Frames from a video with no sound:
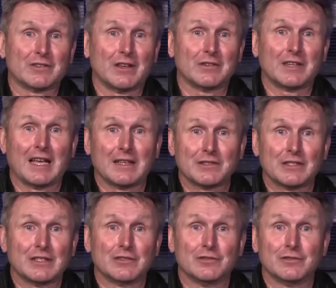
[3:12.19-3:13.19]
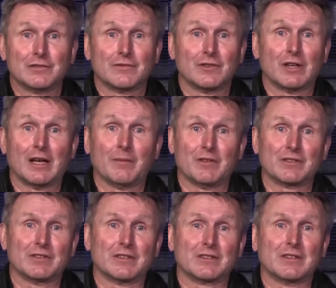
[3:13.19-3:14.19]
those housing issues for
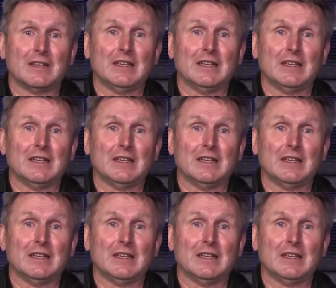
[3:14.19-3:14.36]
homelessness.